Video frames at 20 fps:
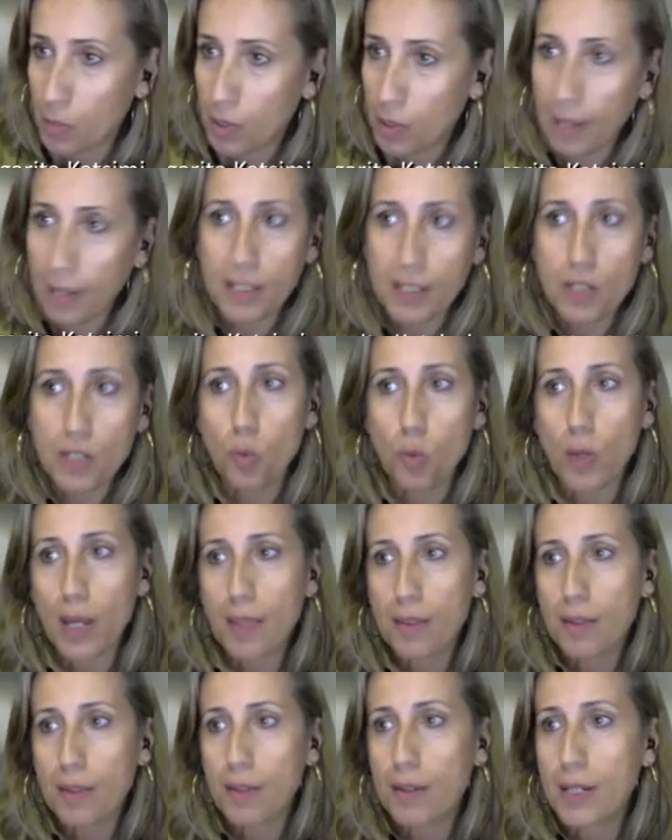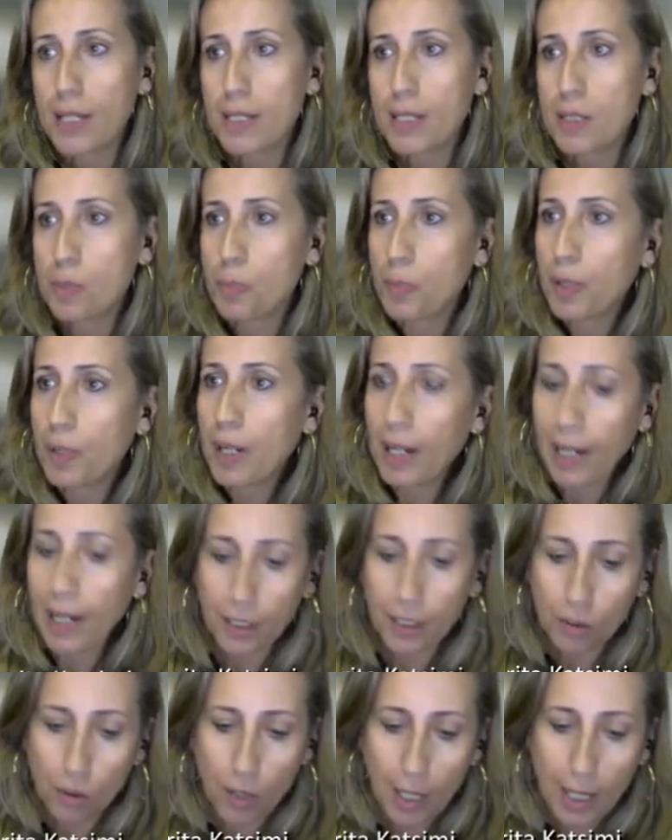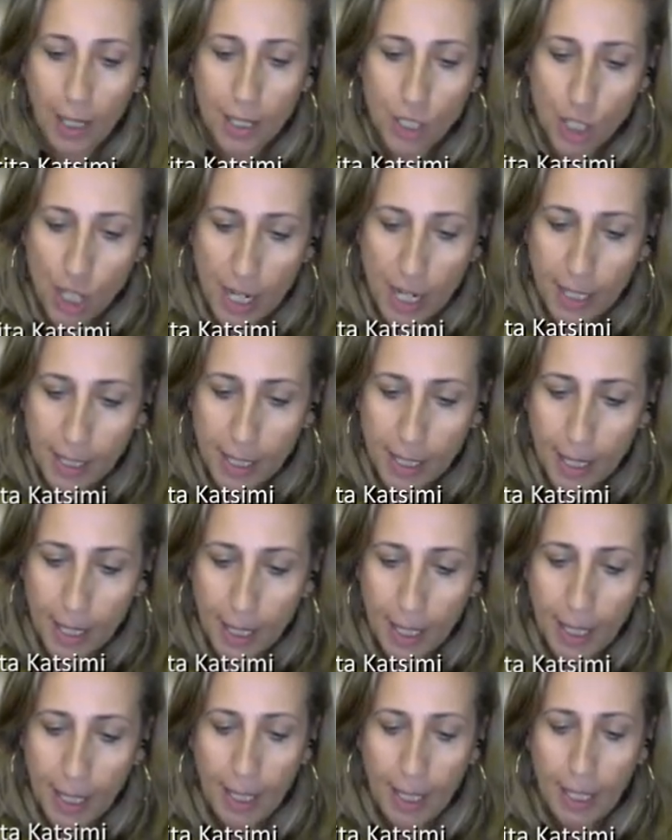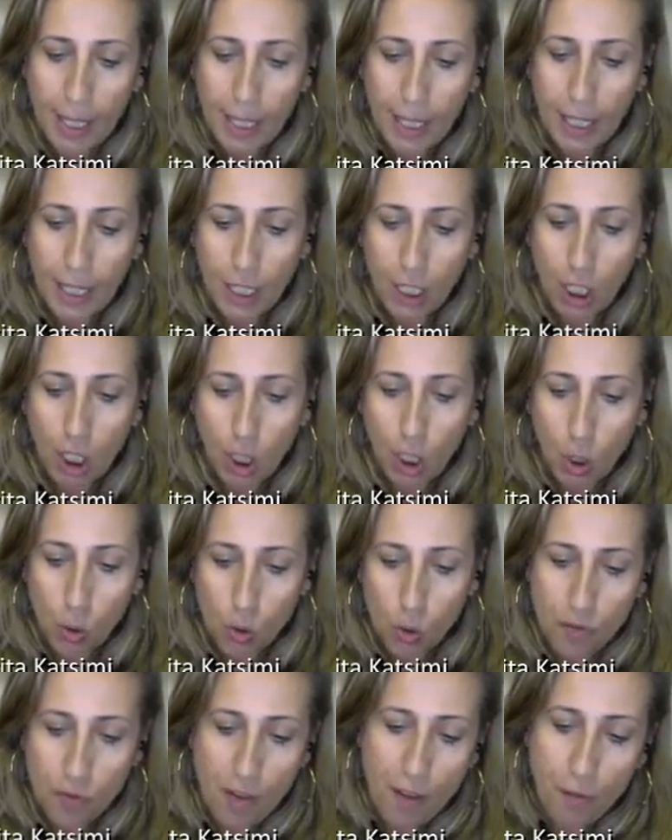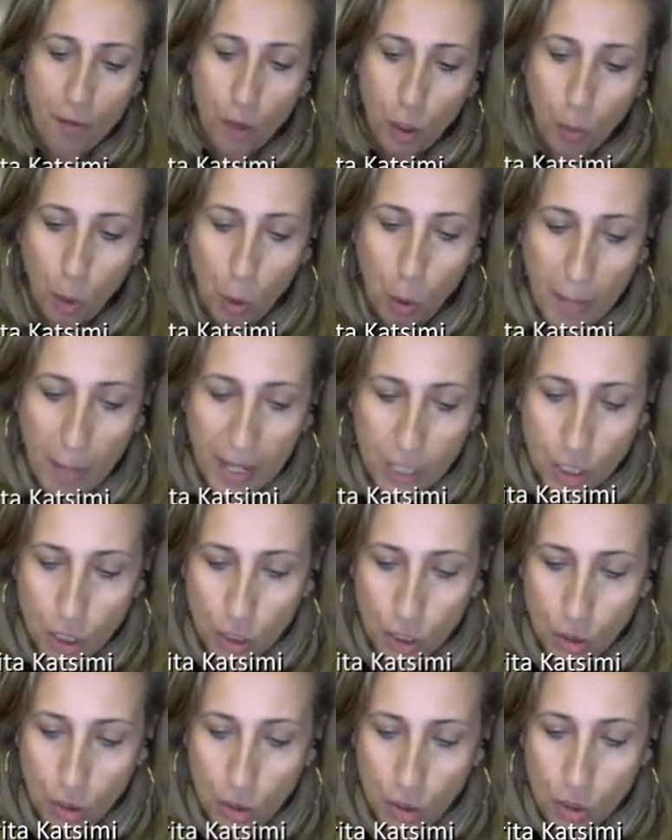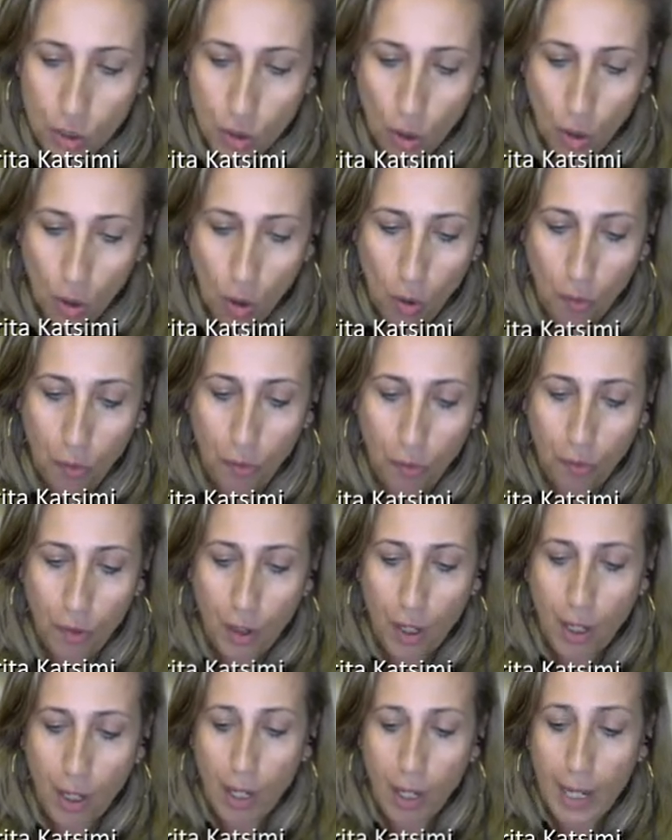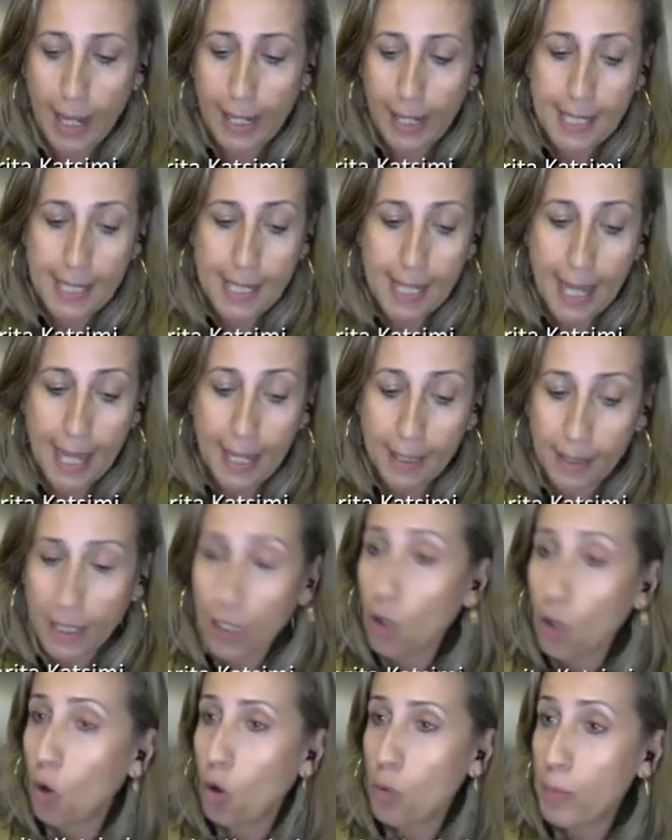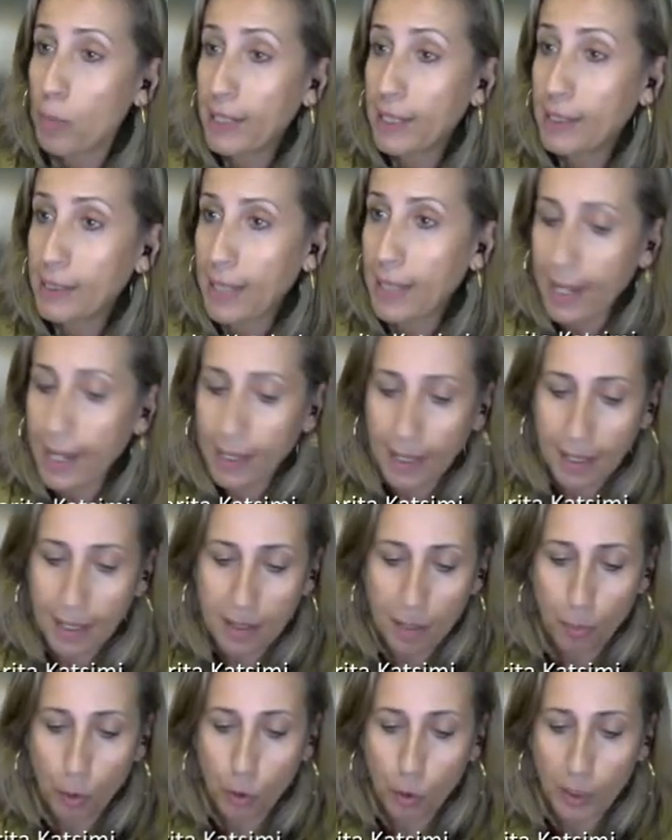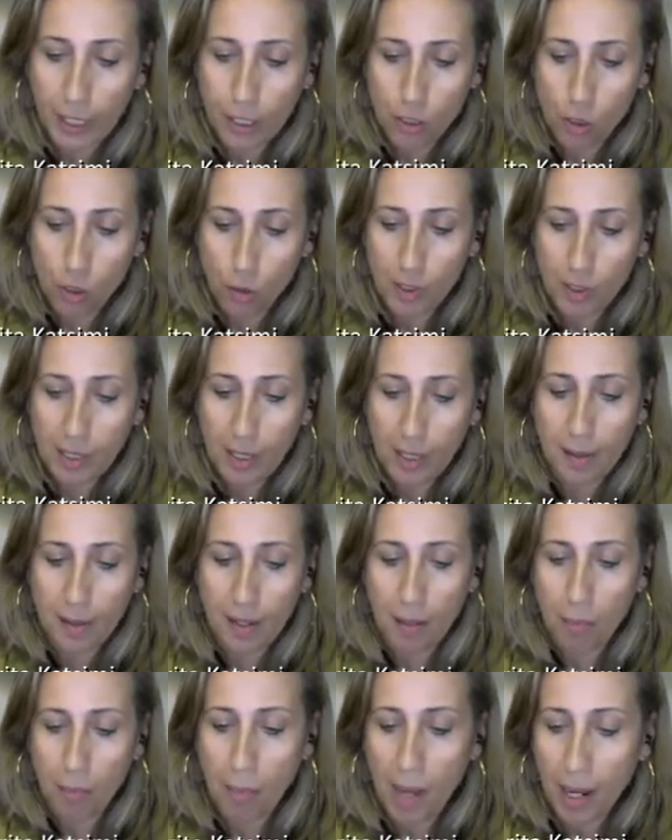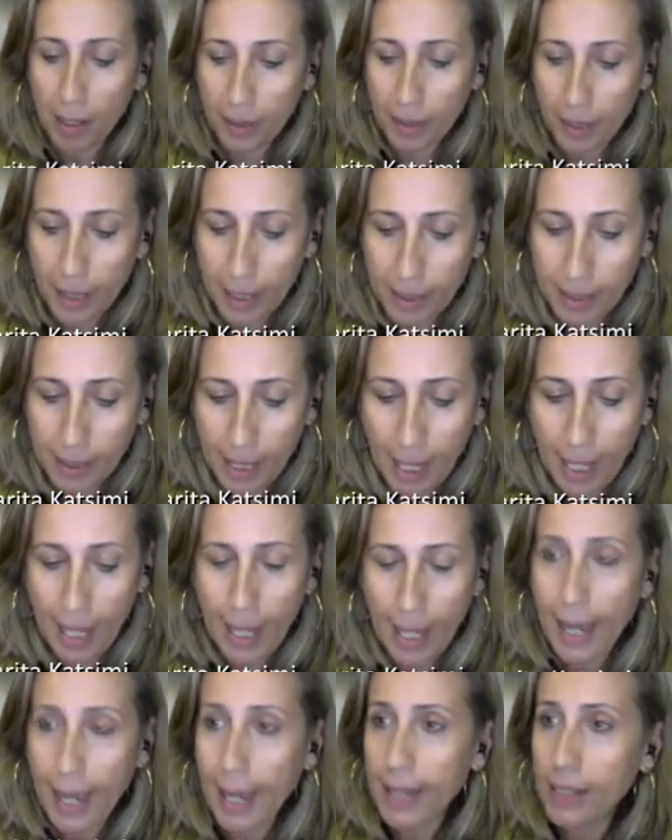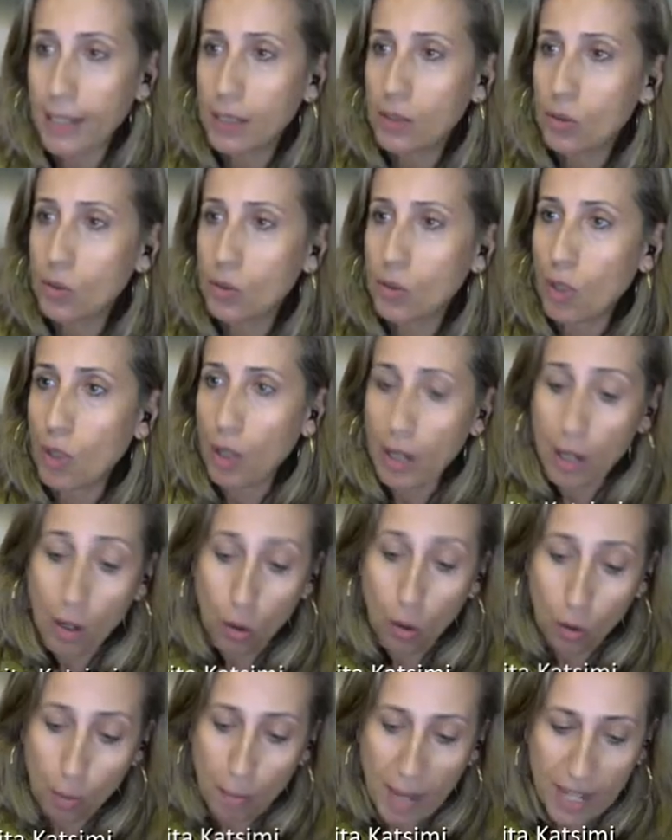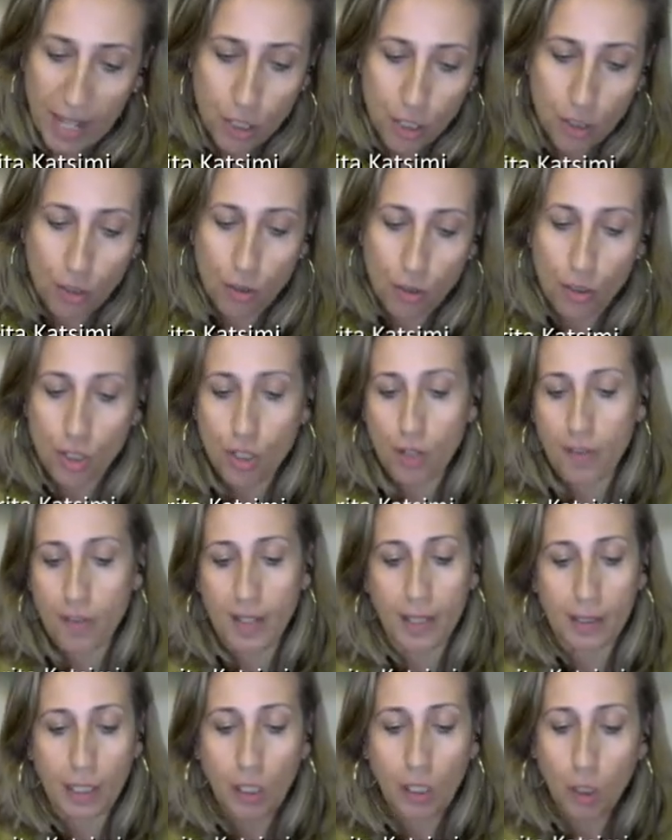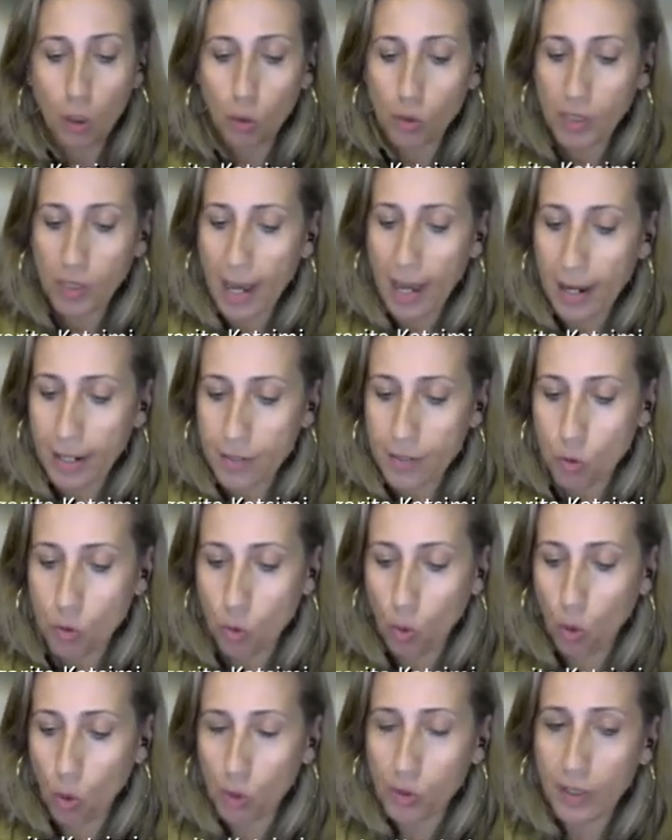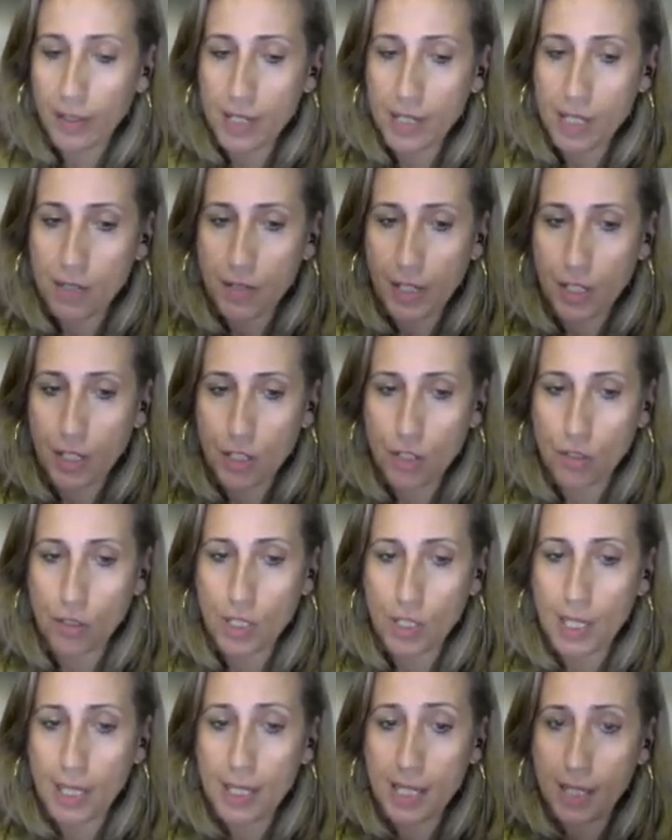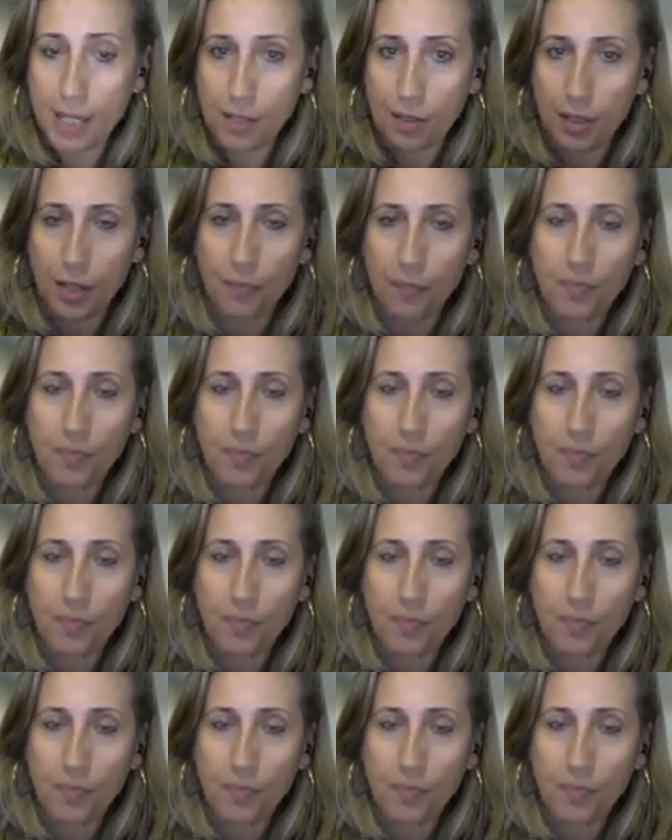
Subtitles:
That is, whether its pre-electoral agenda includes favorable mentions of extending or maintaining the protection of the internal market and on measures that include tariffs, quota restrictions, etc.